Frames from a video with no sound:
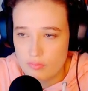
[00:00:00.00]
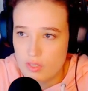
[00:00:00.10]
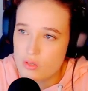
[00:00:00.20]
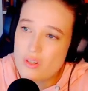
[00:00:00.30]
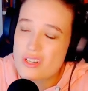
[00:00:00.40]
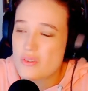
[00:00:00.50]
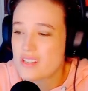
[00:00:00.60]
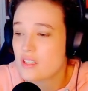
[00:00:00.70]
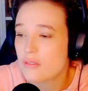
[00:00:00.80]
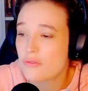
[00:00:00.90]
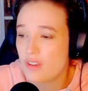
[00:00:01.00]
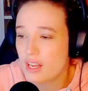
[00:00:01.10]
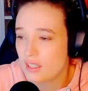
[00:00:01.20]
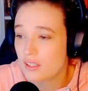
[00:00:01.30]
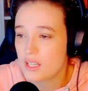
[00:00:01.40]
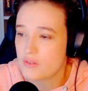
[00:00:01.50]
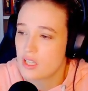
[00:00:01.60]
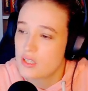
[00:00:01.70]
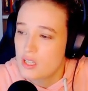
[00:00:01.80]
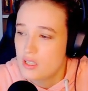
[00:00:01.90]
Don't want to do anything fun and clever.
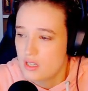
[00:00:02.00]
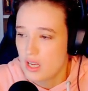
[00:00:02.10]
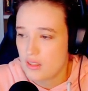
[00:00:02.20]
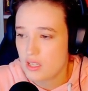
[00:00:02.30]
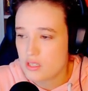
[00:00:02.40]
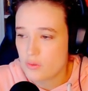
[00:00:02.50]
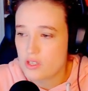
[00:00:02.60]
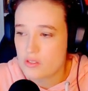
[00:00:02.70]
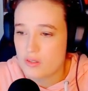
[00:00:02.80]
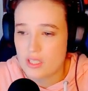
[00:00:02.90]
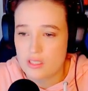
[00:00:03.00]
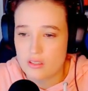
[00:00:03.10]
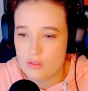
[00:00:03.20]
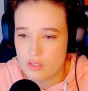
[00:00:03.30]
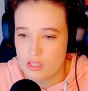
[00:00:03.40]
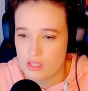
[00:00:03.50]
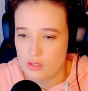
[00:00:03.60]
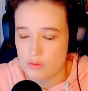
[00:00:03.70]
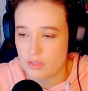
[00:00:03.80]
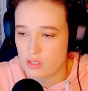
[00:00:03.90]
I think I just want to just something a little
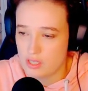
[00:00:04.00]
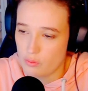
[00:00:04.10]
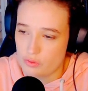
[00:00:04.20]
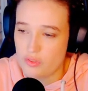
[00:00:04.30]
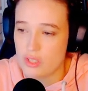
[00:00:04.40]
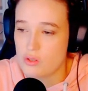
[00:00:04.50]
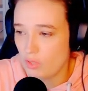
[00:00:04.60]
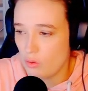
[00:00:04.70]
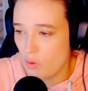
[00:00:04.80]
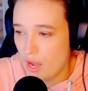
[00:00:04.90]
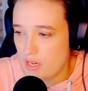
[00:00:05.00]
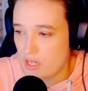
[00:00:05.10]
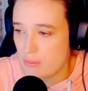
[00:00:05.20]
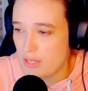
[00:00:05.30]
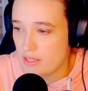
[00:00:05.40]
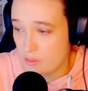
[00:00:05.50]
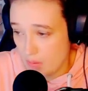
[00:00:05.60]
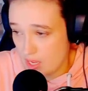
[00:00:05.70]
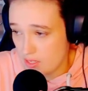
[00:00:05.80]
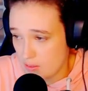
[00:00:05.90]
traditional because that will feel right in a big
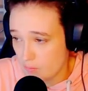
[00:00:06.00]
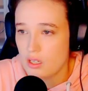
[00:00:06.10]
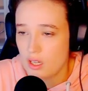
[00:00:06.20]
space.